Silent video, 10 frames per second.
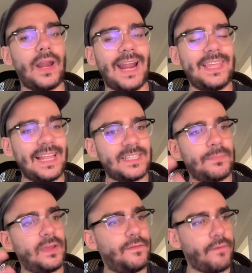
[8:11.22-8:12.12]
I think that's
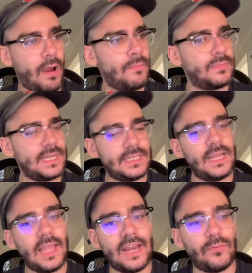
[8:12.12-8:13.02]
something from
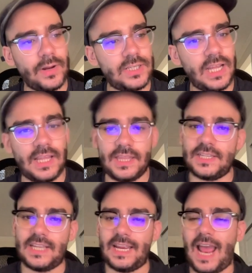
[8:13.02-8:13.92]
Disneyland originally, like
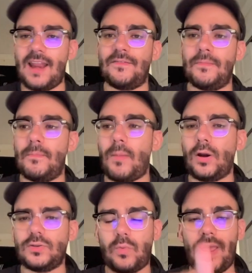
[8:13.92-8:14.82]
this like kind of
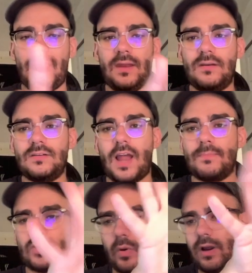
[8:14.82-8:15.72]
Mark Twain, Tom
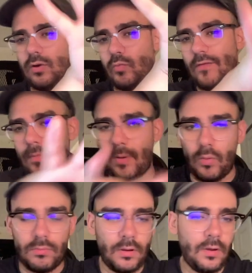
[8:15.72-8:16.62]
Sawyer
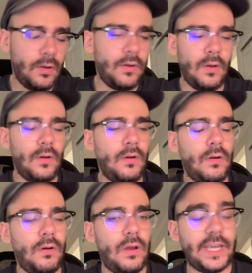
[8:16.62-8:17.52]
riverboat
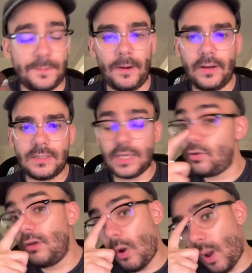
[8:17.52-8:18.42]
experience. Like, you
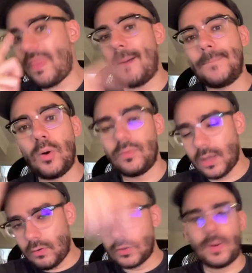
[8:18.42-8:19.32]
can go on that boat
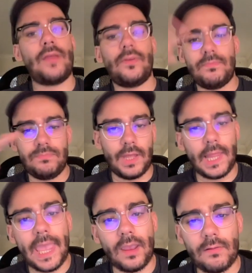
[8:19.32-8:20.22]
that goes around the
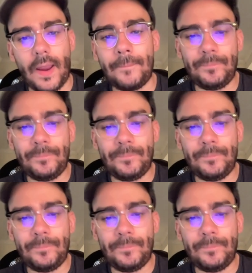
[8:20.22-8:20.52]
lake, right?